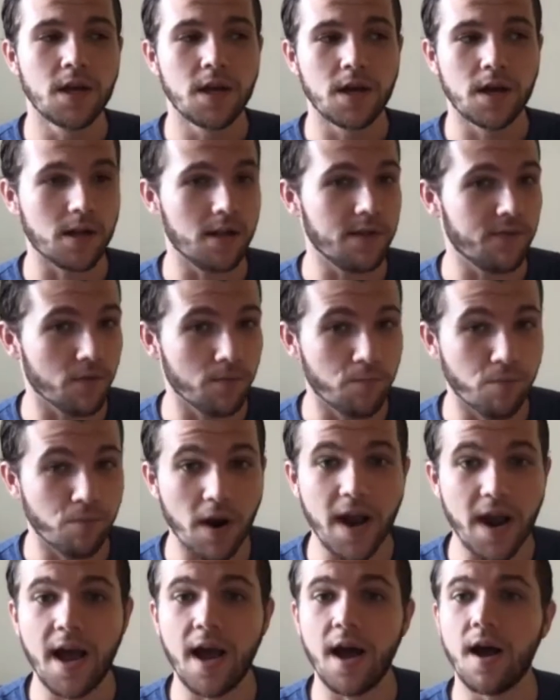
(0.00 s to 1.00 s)
Clifford
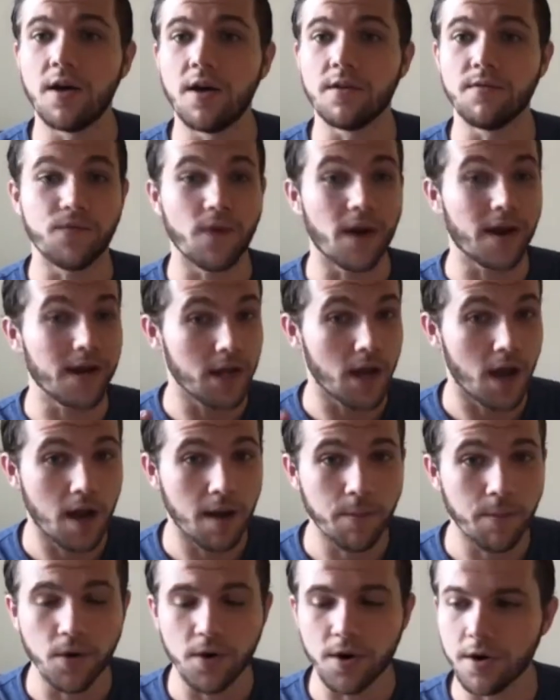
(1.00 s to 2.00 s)
Brown and Freddie
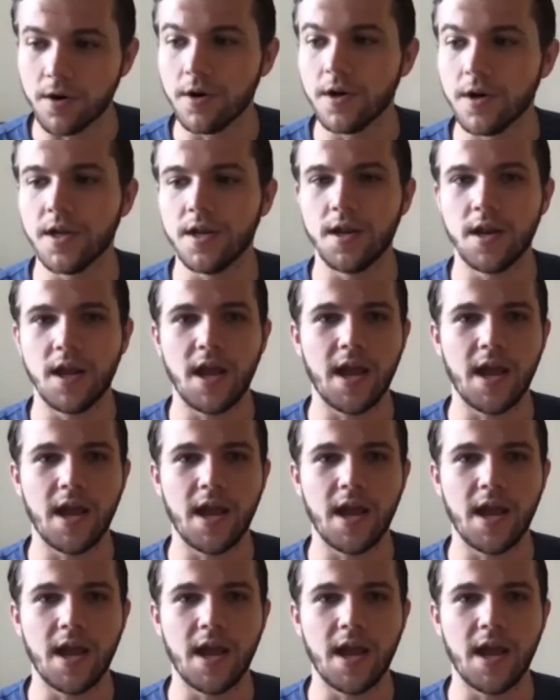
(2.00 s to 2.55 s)
Hubbard and